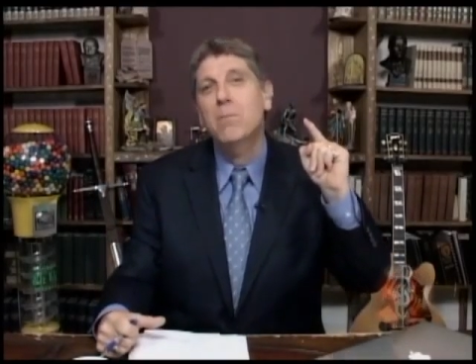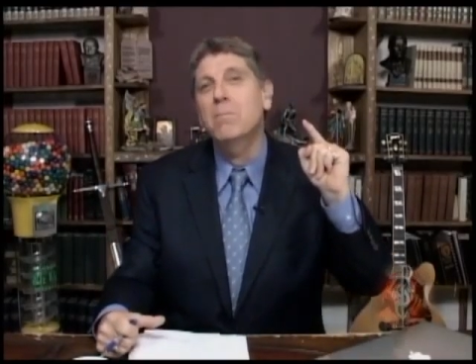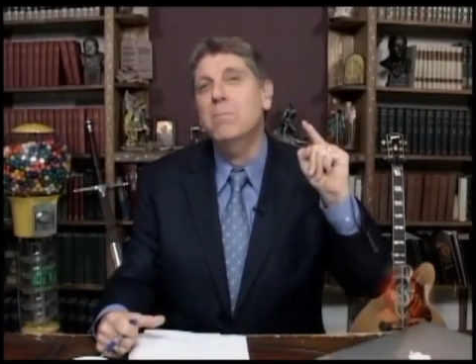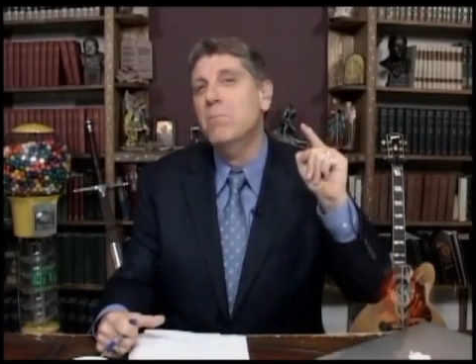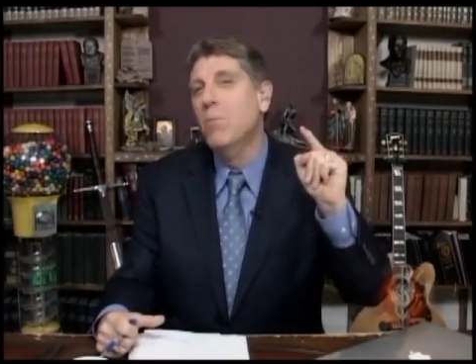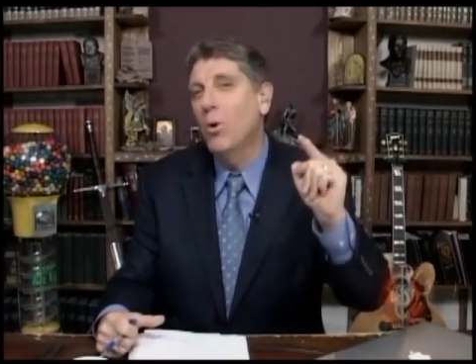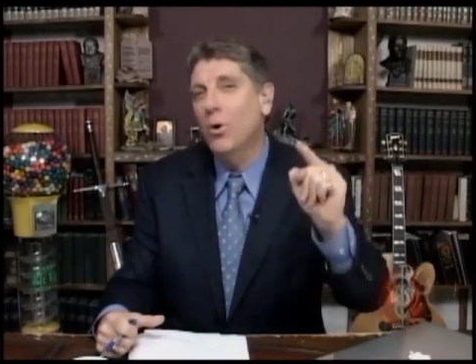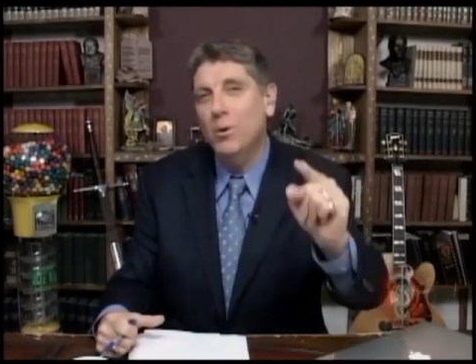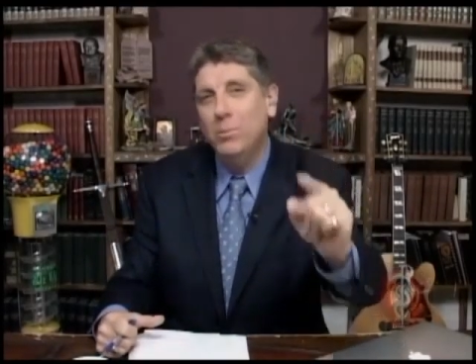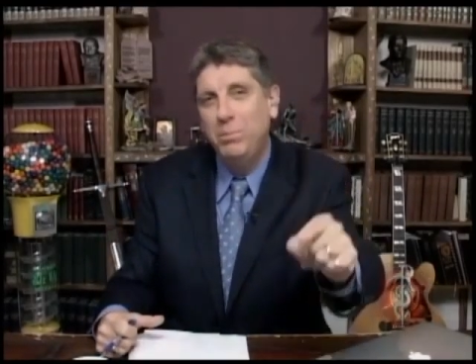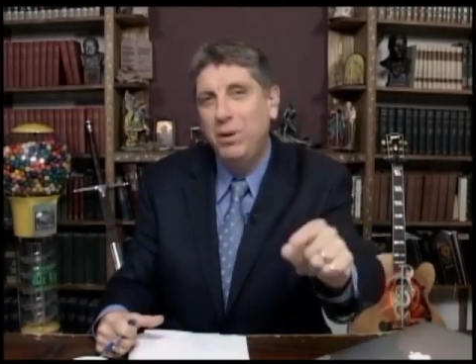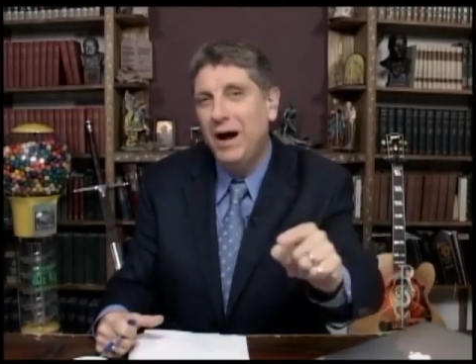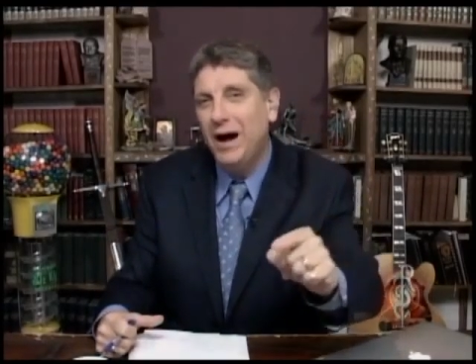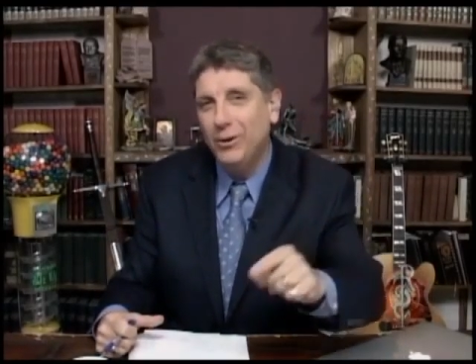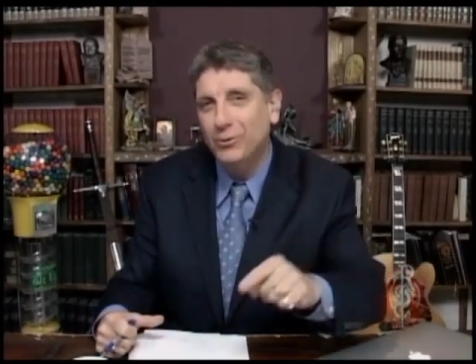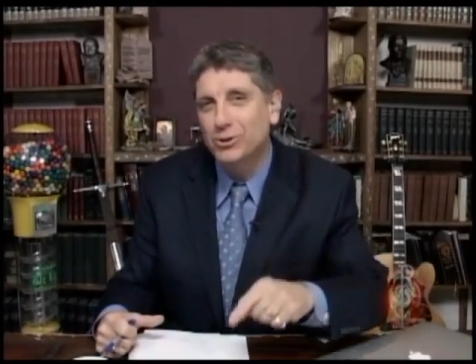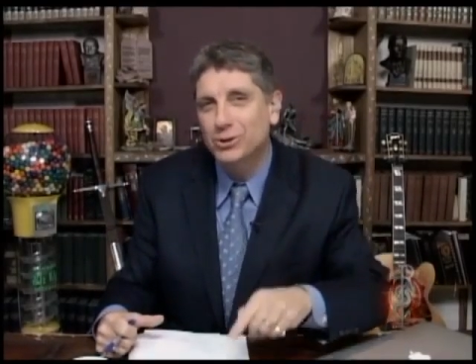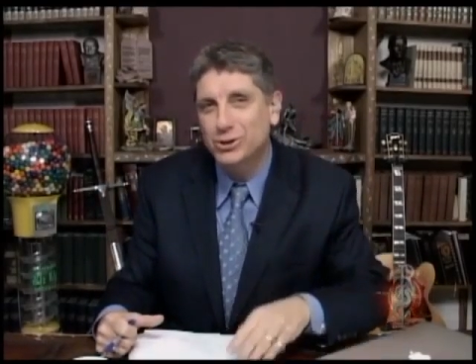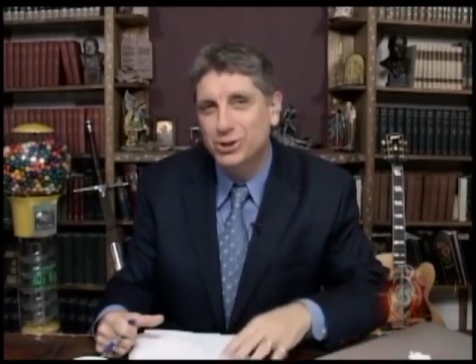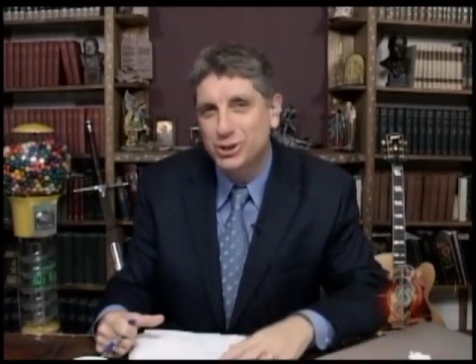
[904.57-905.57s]
more
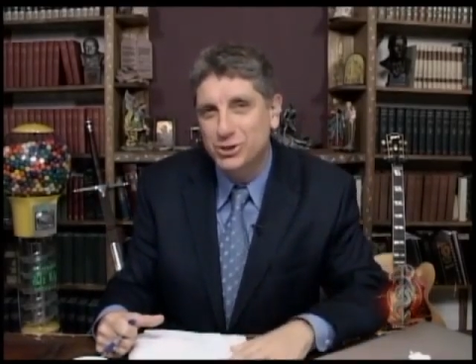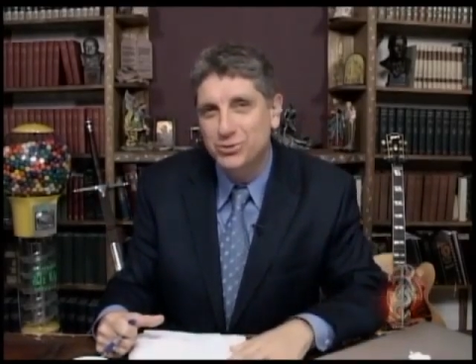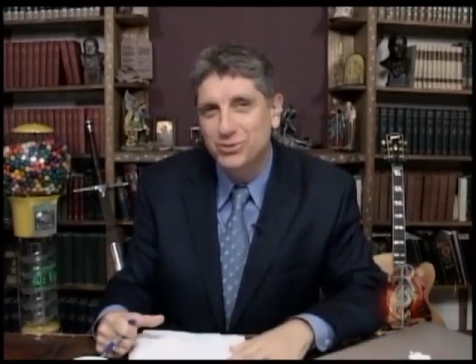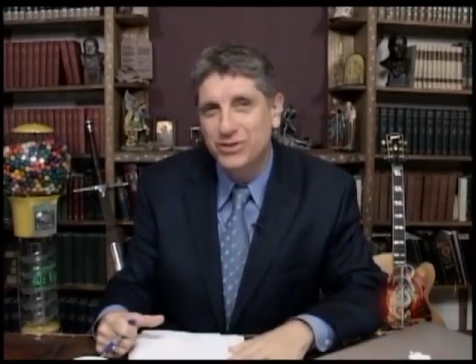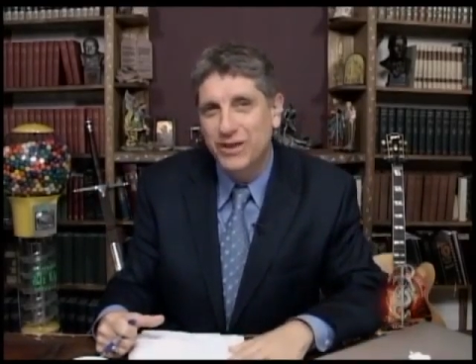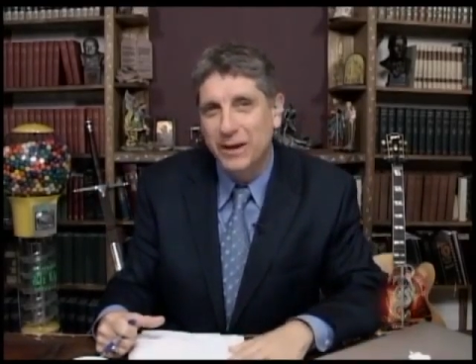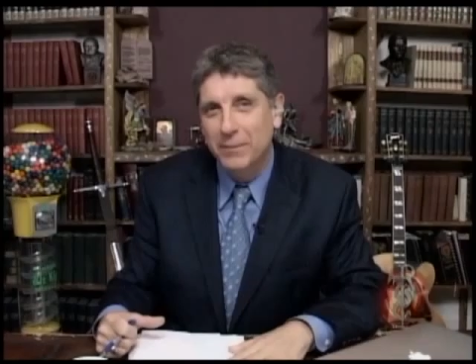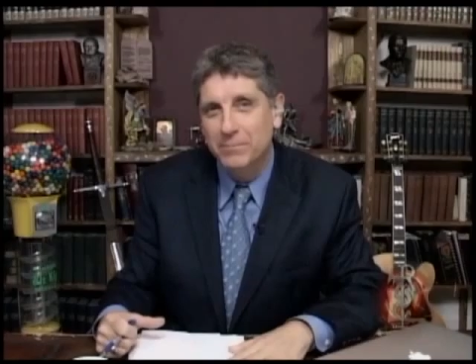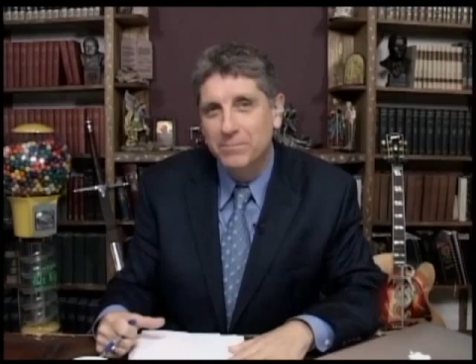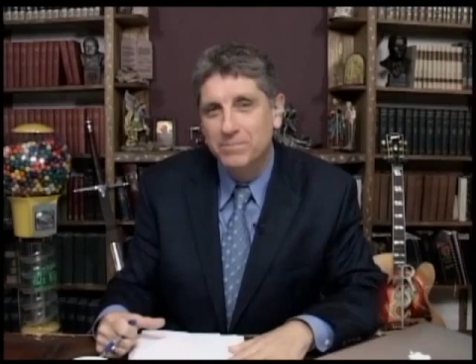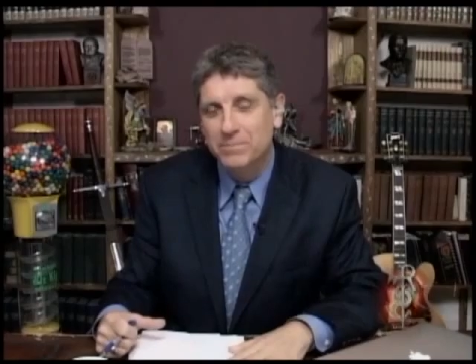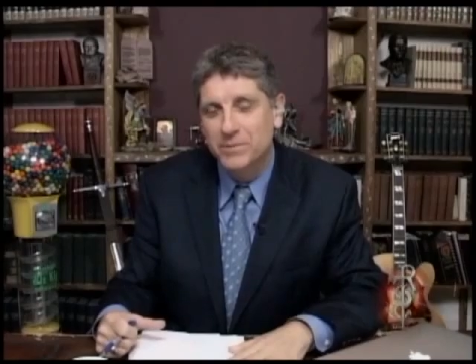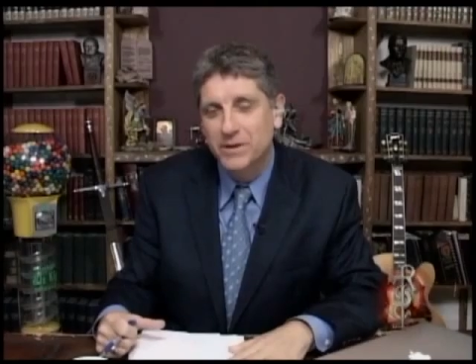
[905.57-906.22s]
power to them.